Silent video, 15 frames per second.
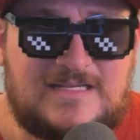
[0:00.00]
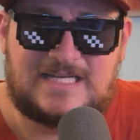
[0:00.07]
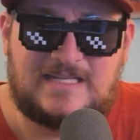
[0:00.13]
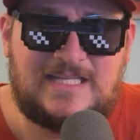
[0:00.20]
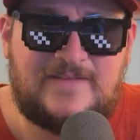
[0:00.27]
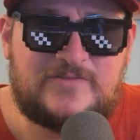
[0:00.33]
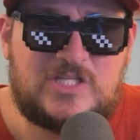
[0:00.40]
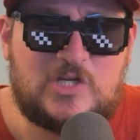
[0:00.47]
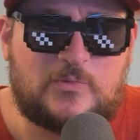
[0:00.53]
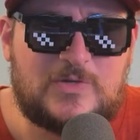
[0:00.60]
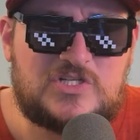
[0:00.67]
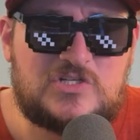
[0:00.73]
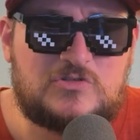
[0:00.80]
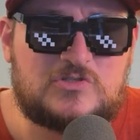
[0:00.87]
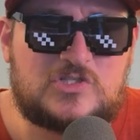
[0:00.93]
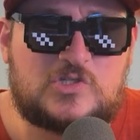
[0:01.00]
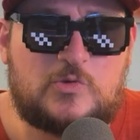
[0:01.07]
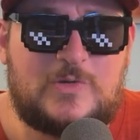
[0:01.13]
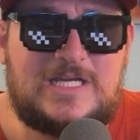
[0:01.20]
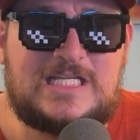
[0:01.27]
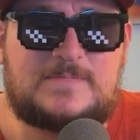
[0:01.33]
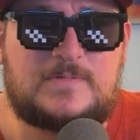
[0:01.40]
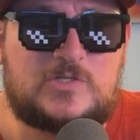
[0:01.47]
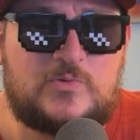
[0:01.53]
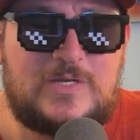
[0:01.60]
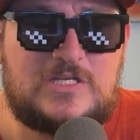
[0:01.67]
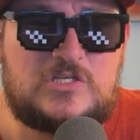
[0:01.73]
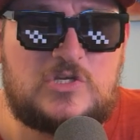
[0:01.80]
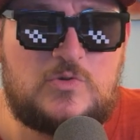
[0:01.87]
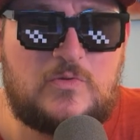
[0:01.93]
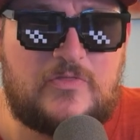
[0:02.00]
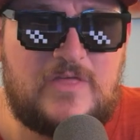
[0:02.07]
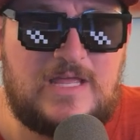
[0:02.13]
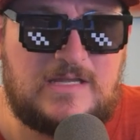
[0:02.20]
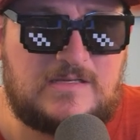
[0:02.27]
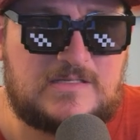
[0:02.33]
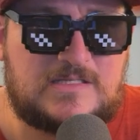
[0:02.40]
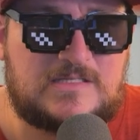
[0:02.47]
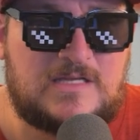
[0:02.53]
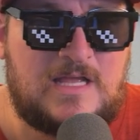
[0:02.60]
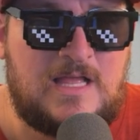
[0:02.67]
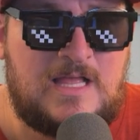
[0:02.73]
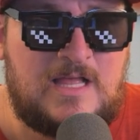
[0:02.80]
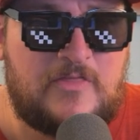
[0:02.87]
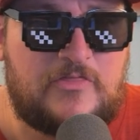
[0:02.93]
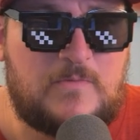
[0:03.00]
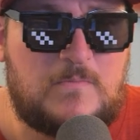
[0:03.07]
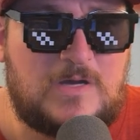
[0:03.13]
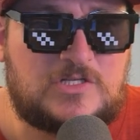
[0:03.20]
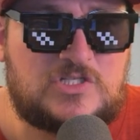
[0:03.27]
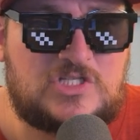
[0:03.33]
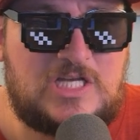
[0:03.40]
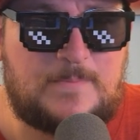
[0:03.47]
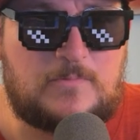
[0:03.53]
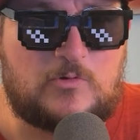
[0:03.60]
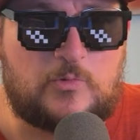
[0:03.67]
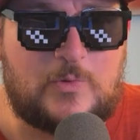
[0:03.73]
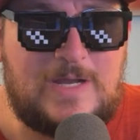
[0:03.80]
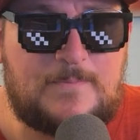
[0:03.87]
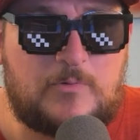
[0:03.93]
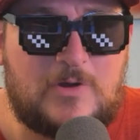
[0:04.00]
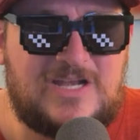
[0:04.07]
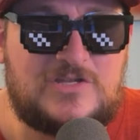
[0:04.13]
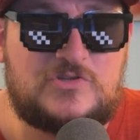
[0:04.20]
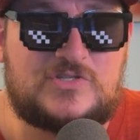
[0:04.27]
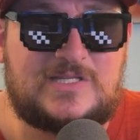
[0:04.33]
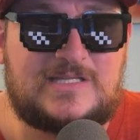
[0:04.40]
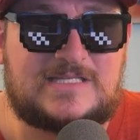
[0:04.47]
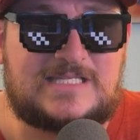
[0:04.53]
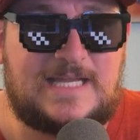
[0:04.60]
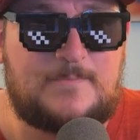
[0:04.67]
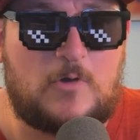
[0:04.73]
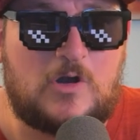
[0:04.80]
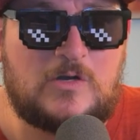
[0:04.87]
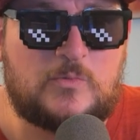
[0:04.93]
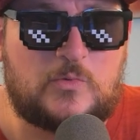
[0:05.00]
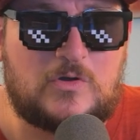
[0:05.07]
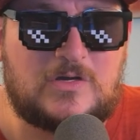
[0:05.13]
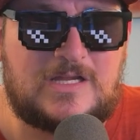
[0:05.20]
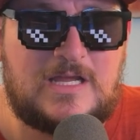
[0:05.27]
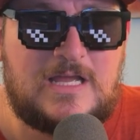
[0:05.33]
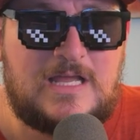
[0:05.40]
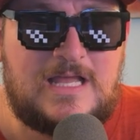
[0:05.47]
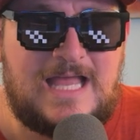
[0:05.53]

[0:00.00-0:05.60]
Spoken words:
That leaves the original squeeze between two things: the much cheaper reprint using the same artwork,